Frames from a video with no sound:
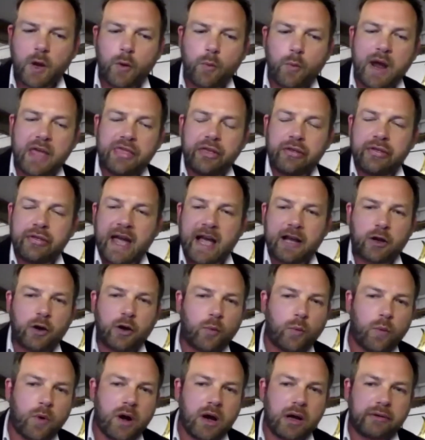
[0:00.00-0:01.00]
Whether that
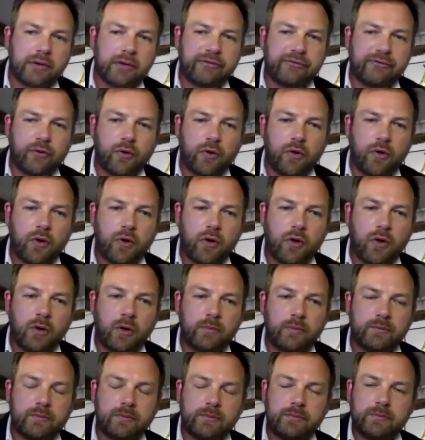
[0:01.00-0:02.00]
can work
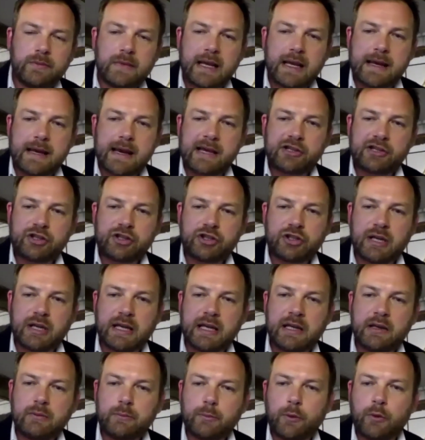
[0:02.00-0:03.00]
for
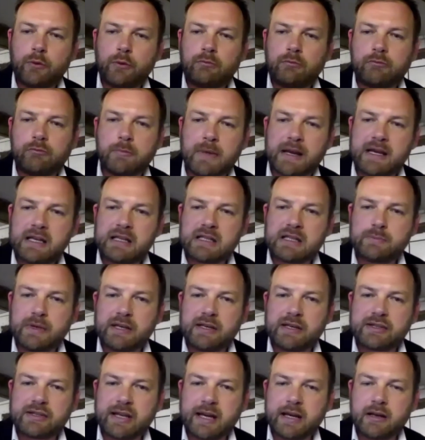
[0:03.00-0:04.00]
ESG will remain to
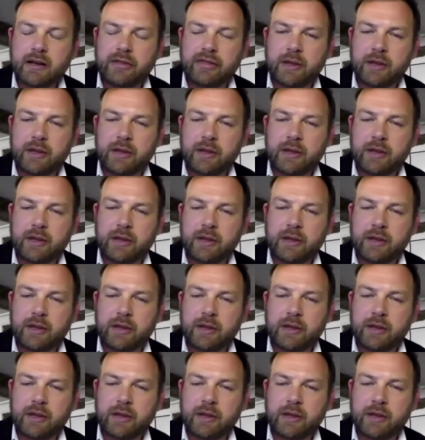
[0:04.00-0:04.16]
be seen.